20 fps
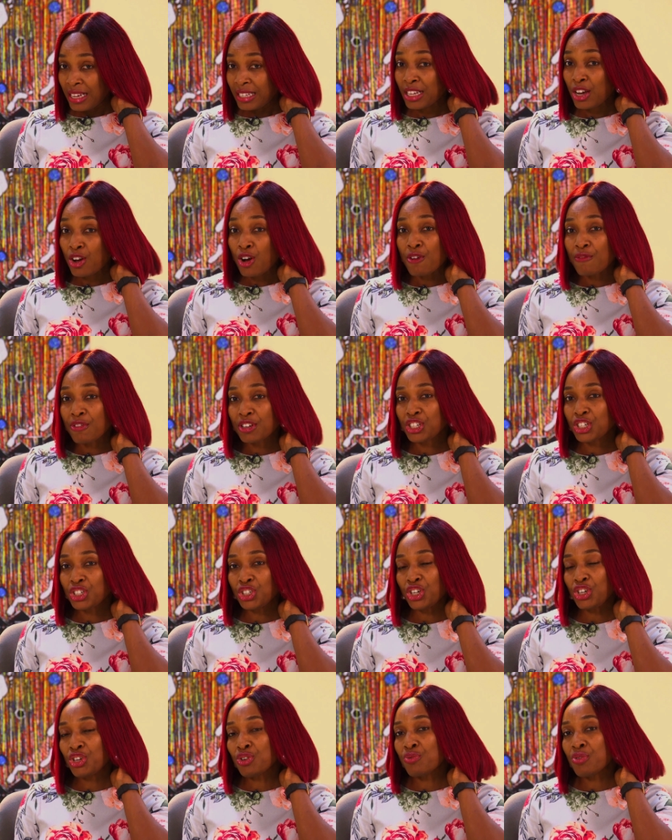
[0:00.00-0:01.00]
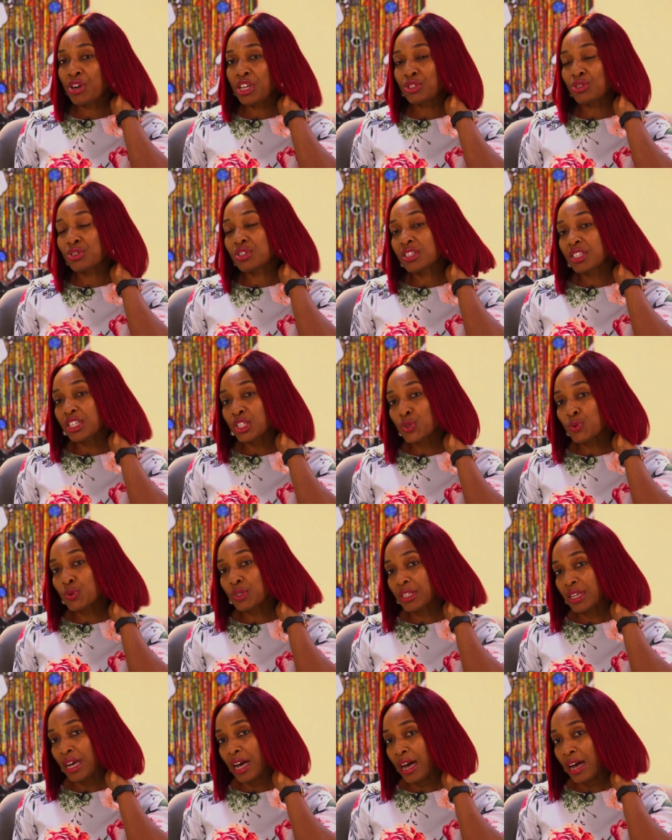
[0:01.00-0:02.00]
it's a conversation you will need to sit
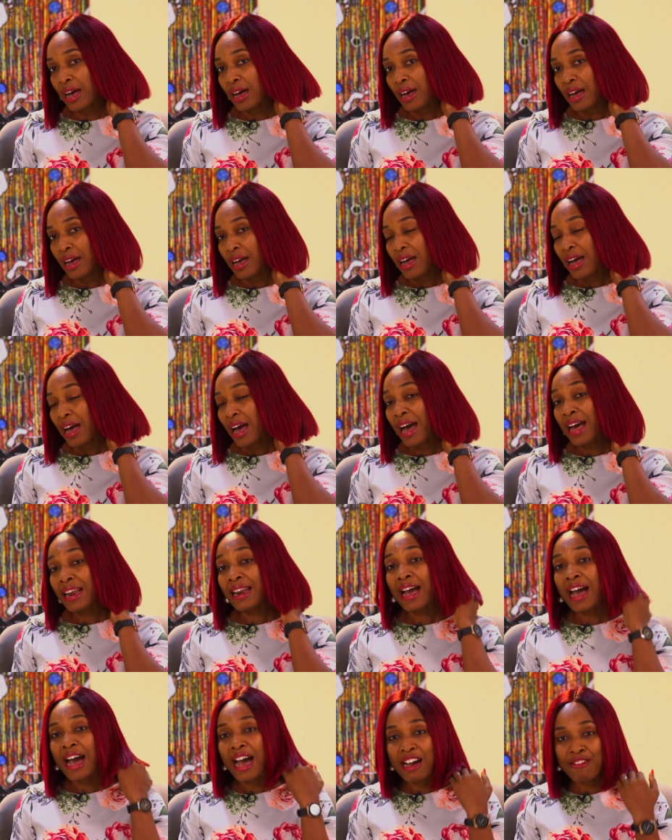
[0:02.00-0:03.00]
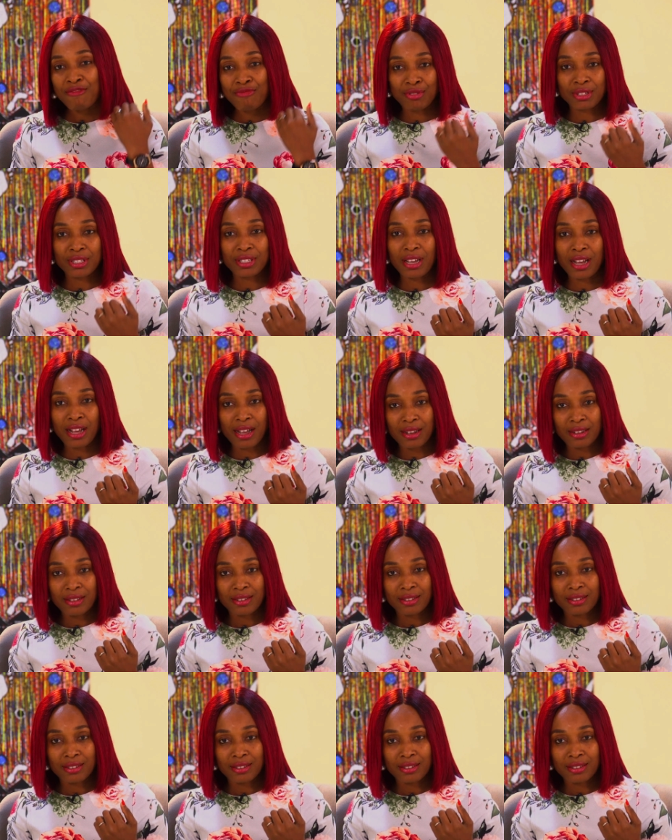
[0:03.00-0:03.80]
with her and have with her.